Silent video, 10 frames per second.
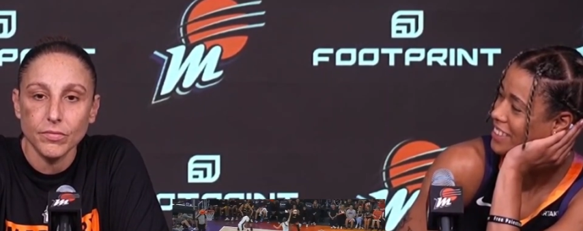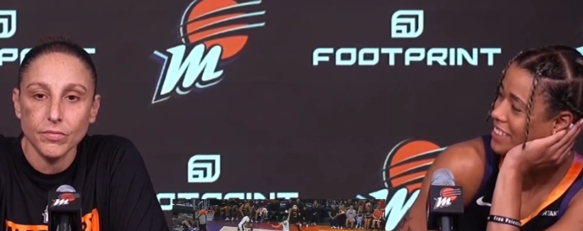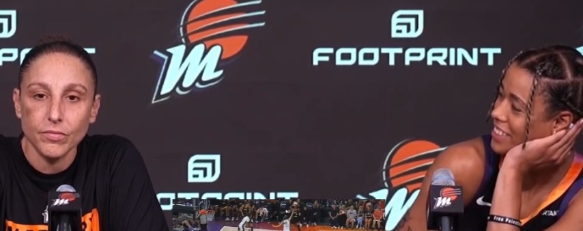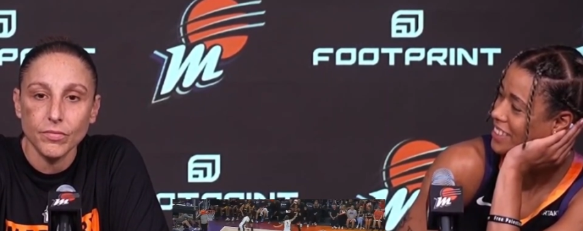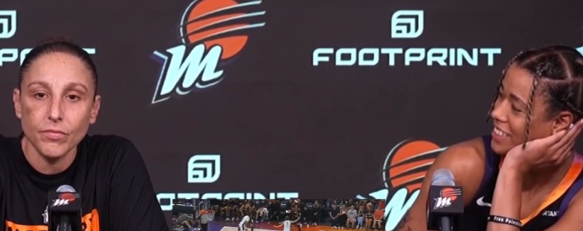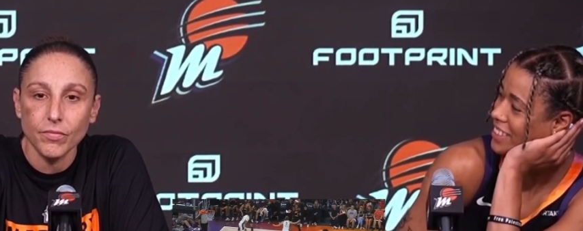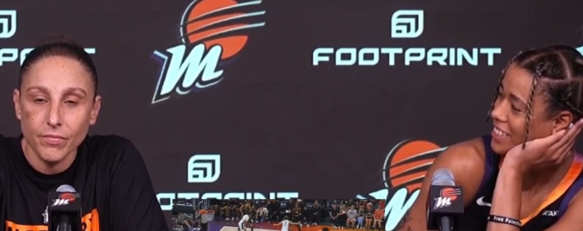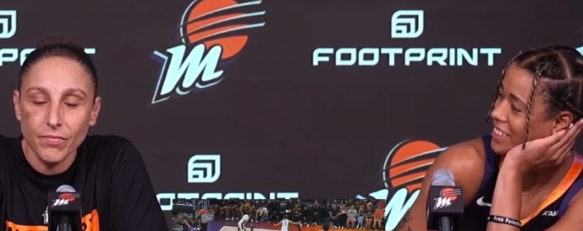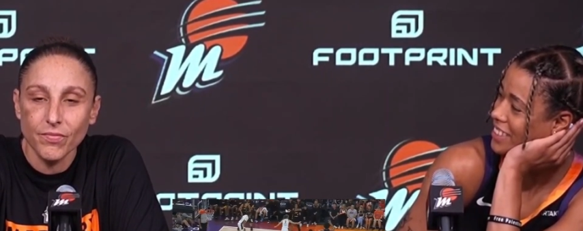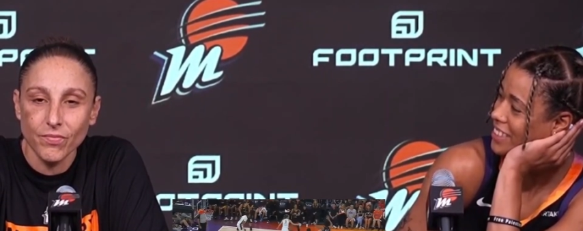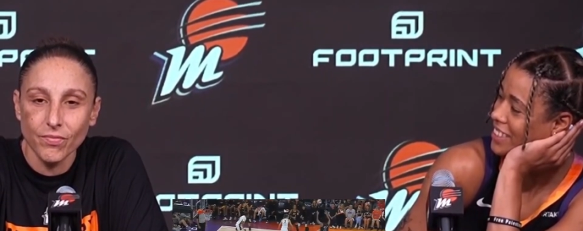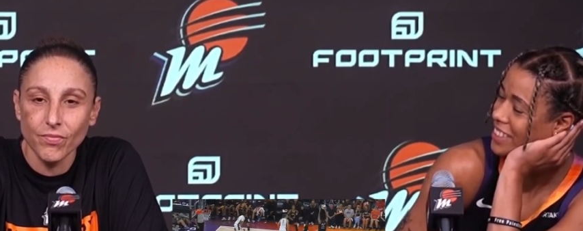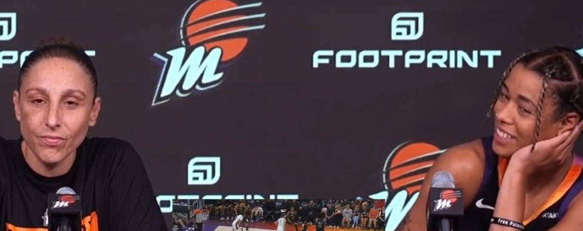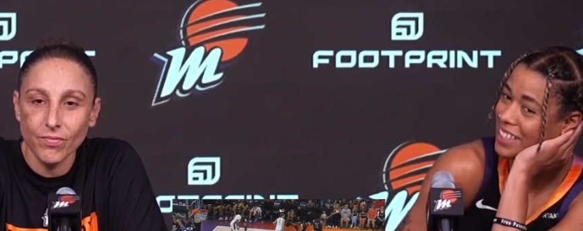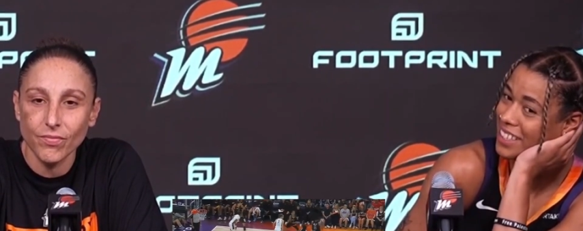
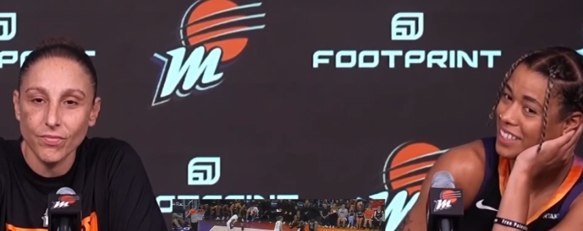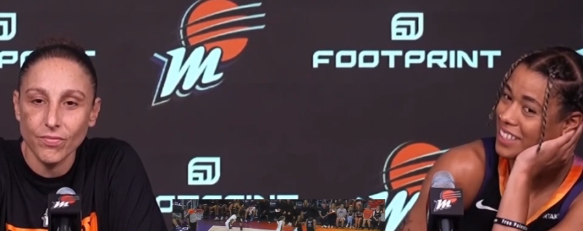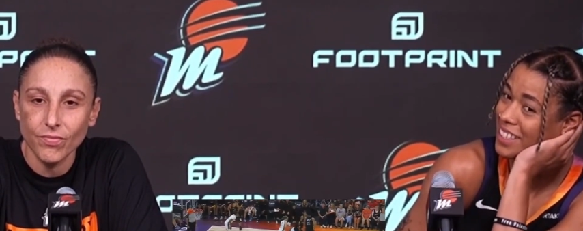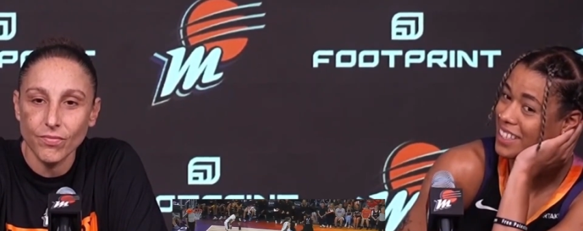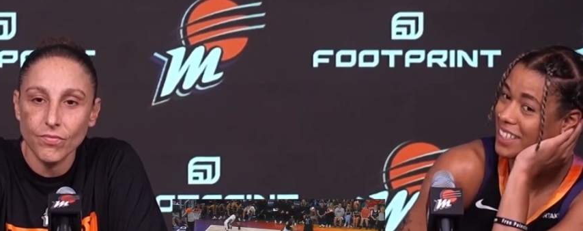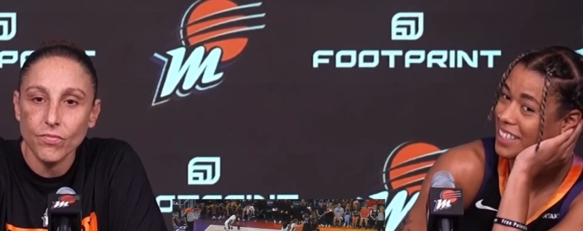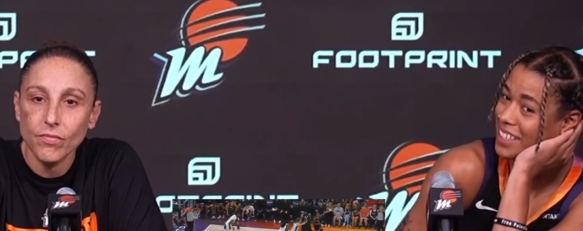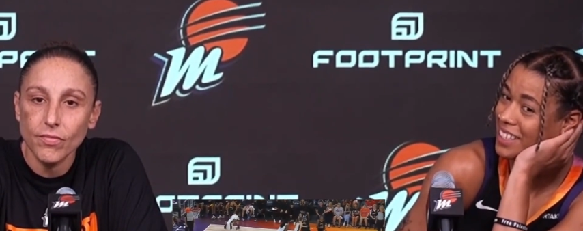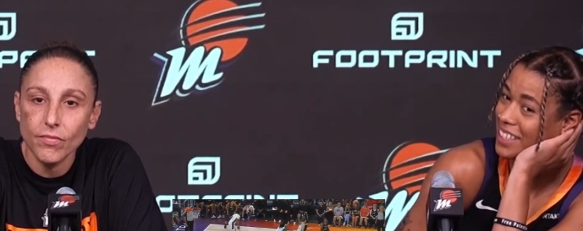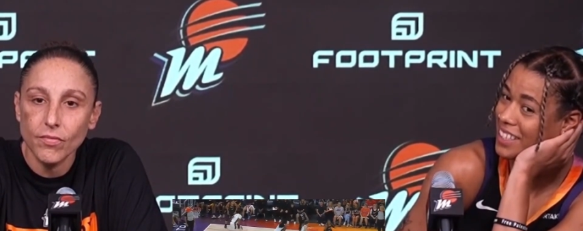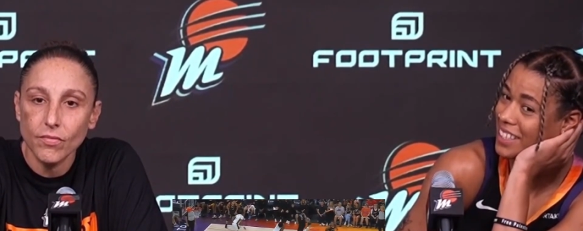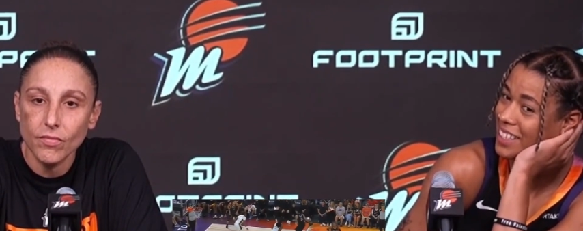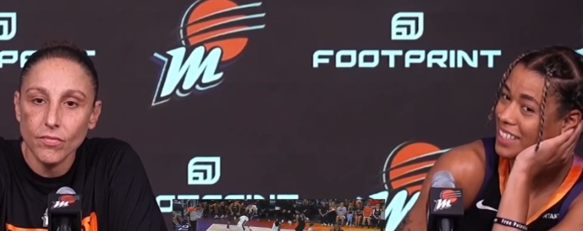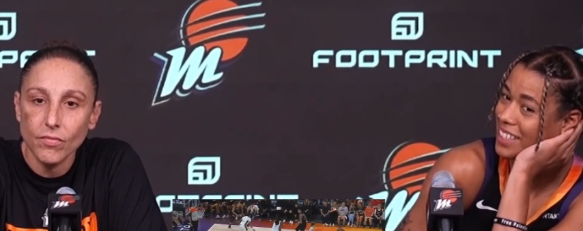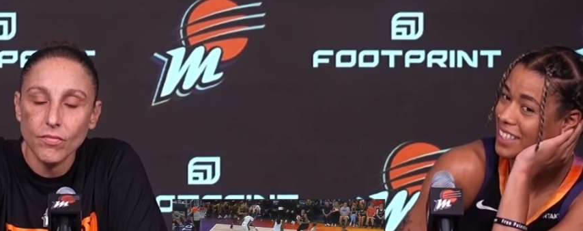
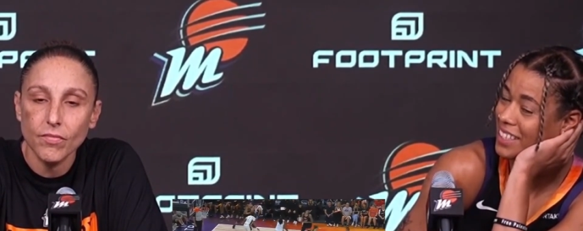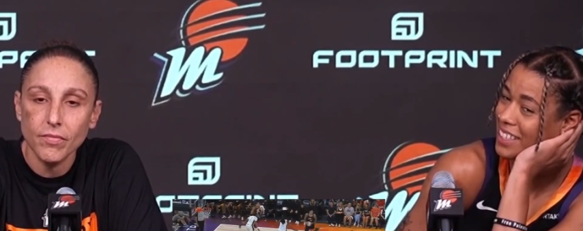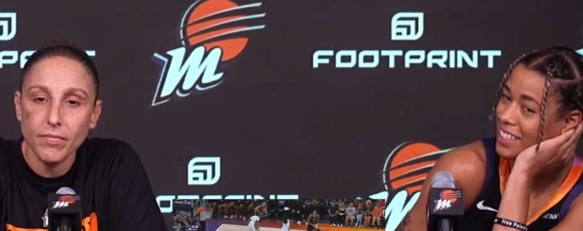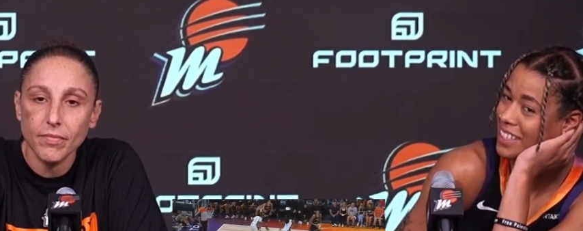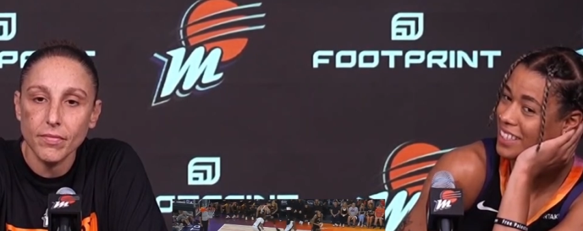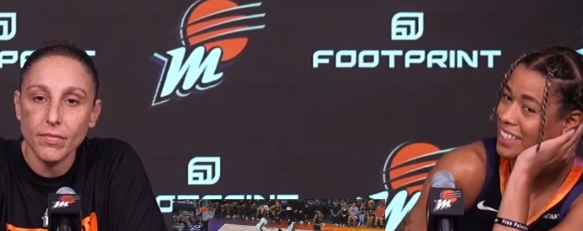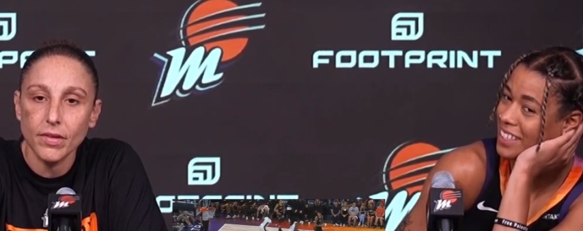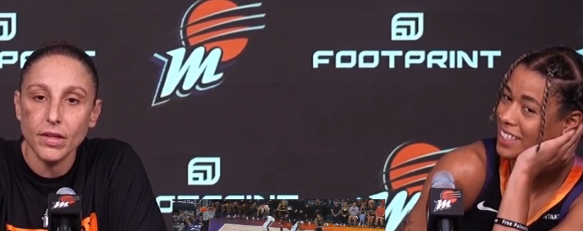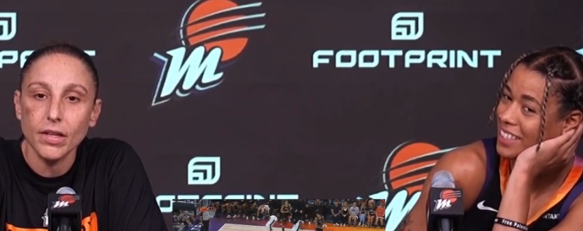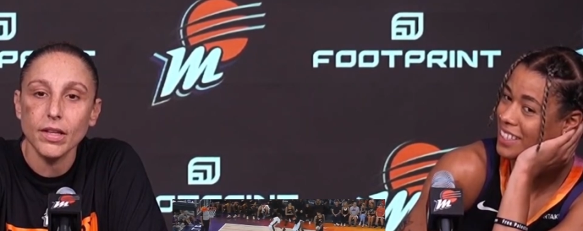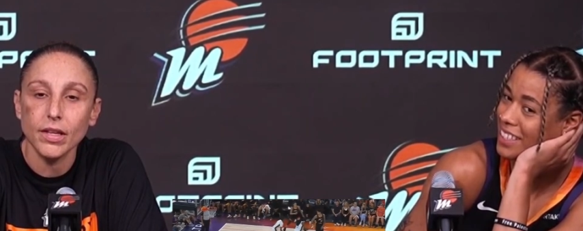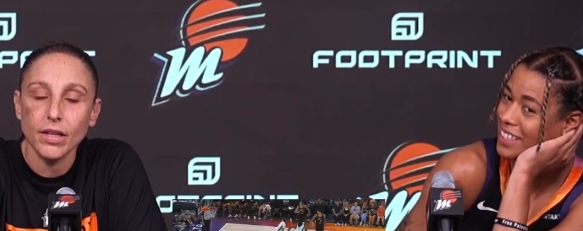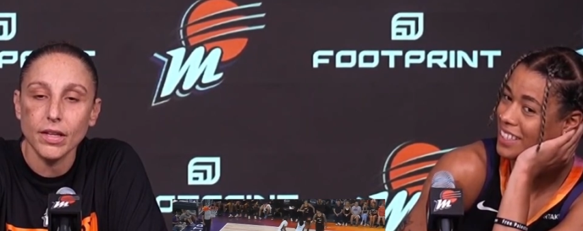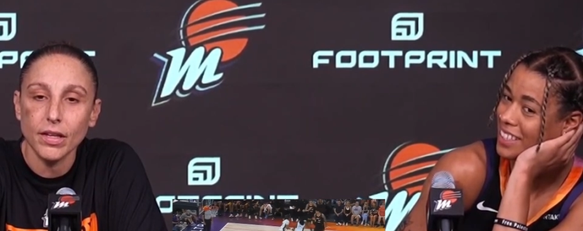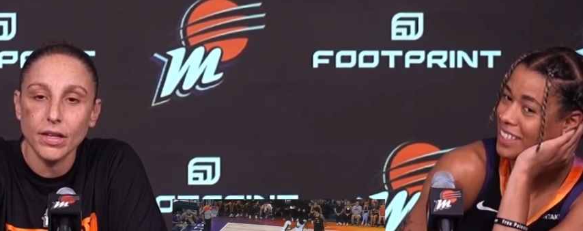
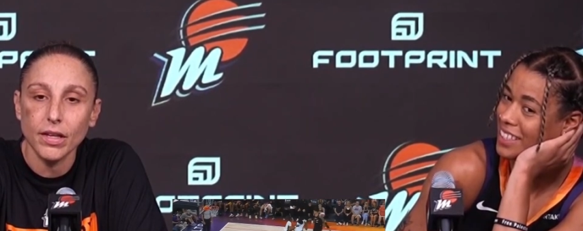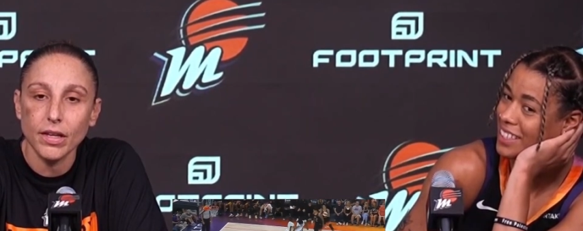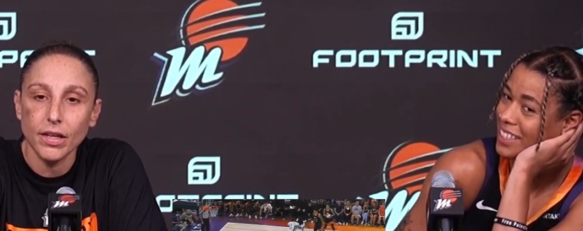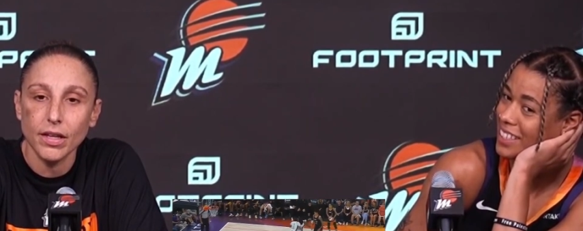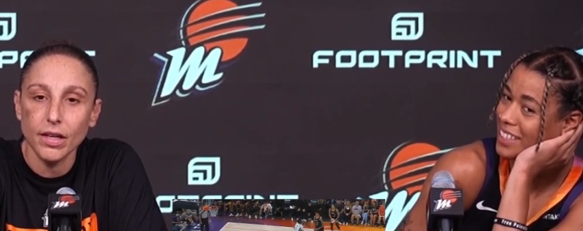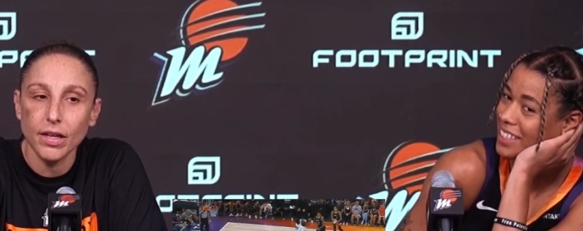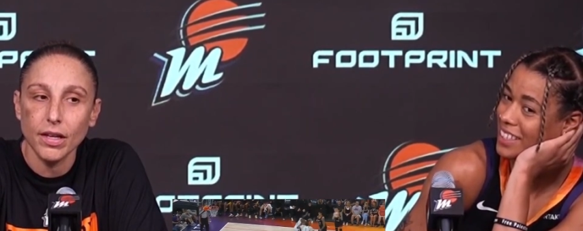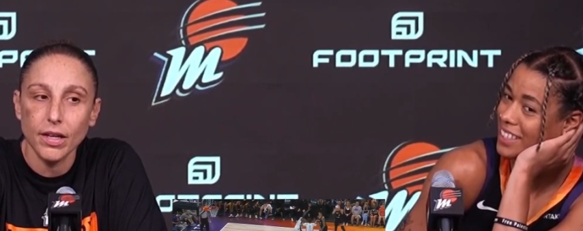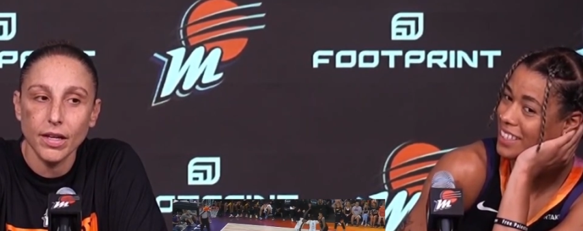Nobody speaks.